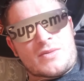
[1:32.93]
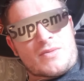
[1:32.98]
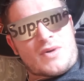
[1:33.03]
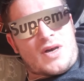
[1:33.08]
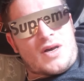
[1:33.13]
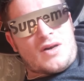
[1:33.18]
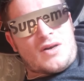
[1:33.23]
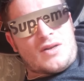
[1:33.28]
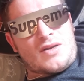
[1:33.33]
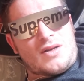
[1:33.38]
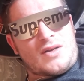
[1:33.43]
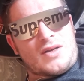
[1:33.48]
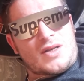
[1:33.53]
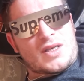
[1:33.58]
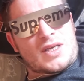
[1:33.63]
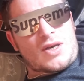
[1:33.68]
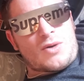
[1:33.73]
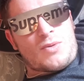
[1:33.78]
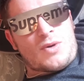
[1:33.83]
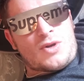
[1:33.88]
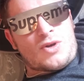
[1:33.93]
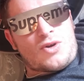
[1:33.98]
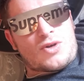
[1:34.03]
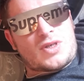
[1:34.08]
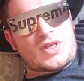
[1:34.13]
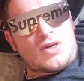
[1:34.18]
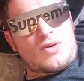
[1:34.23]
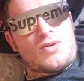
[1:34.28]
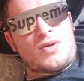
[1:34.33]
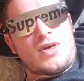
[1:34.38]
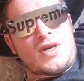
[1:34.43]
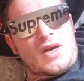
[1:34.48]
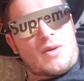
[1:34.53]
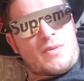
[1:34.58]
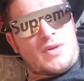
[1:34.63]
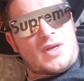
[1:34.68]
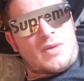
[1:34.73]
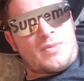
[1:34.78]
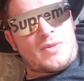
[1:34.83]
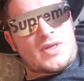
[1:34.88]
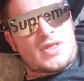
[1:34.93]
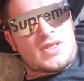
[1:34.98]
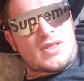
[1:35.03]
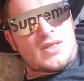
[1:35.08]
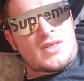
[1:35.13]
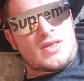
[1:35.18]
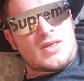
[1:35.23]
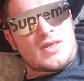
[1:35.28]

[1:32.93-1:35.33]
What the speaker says: matter. Guilty or not guilty, I'm in a prison.